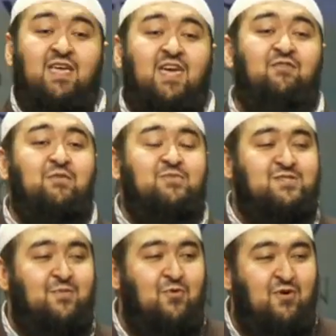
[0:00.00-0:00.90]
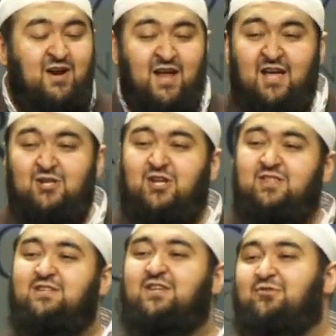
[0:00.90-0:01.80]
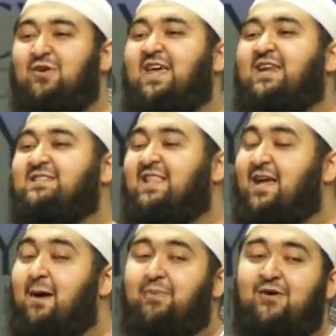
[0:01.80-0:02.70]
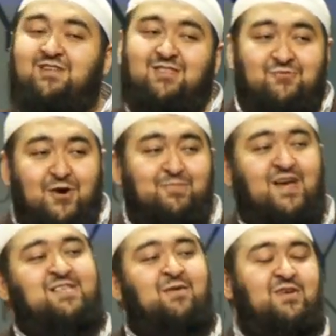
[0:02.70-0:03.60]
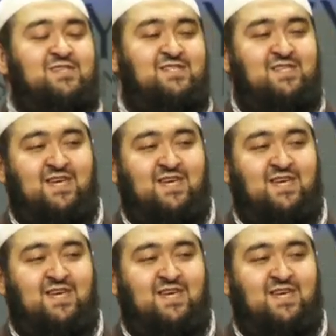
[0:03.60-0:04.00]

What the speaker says: give him some more, to the degree that he's like about to throw up. That's how much he's